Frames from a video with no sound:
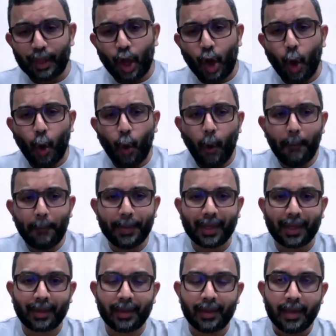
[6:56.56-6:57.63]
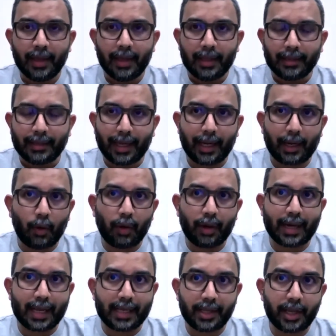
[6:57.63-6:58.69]
hoping that an
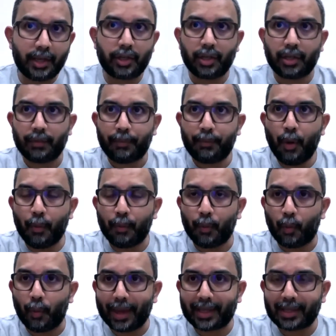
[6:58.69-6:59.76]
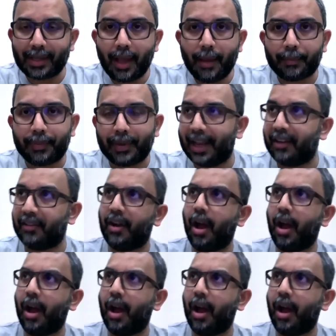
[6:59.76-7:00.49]
organization, wakes up and